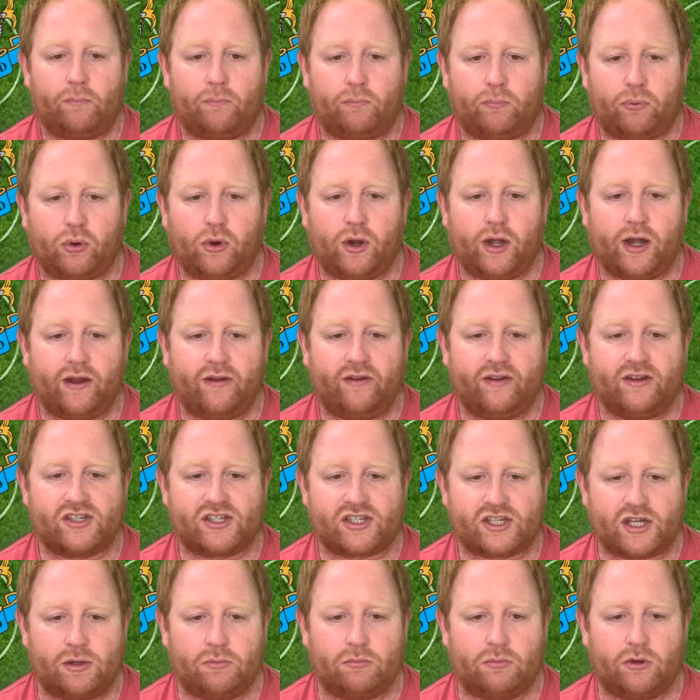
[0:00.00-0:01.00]
pretty
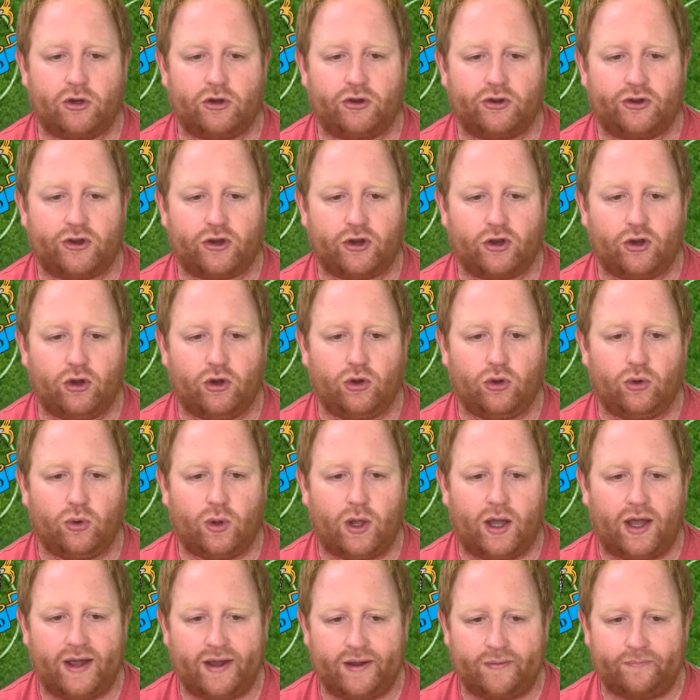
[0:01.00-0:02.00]
similar
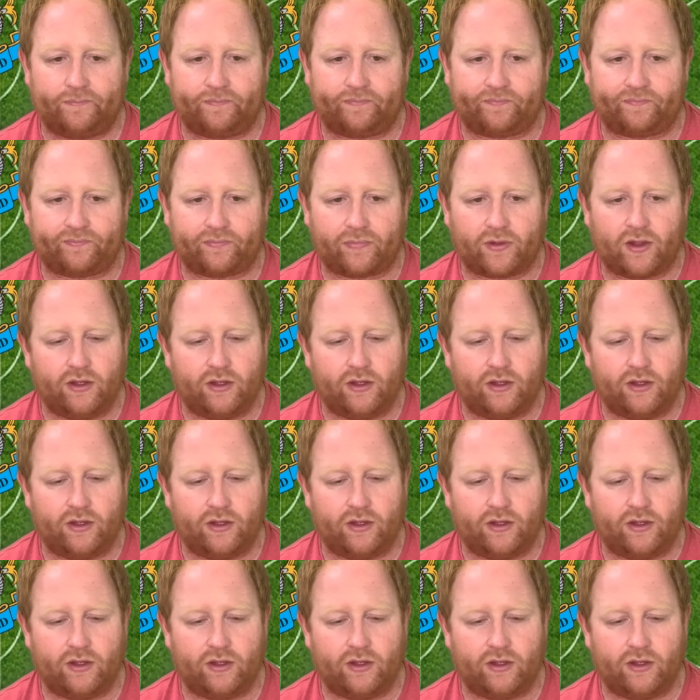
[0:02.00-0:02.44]
to